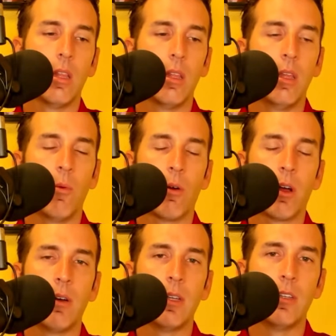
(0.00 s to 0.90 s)
yeah, we're
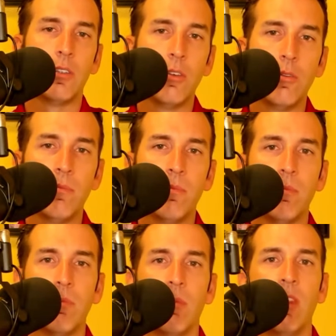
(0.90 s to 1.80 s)
going to assume
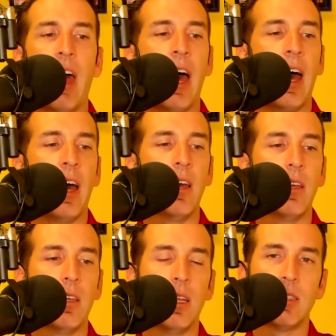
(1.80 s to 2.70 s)
that
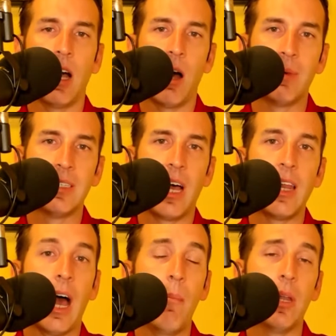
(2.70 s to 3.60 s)
it's a homicide.
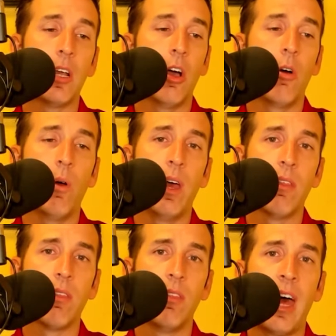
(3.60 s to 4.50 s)
I'm going to go
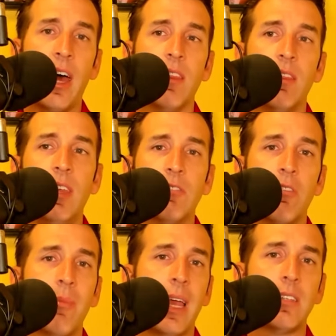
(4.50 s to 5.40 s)
with that
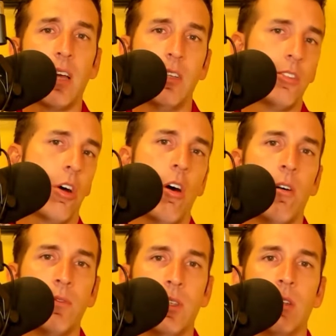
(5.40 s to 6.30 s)
this remains
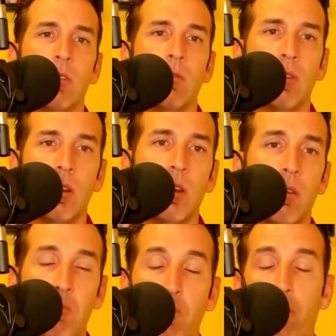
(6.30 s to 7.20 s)
unsolved
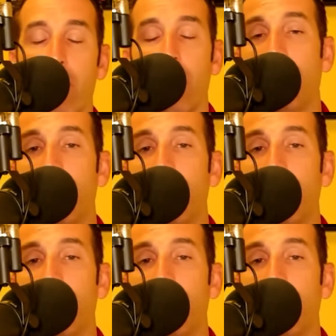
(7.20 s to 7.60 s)
for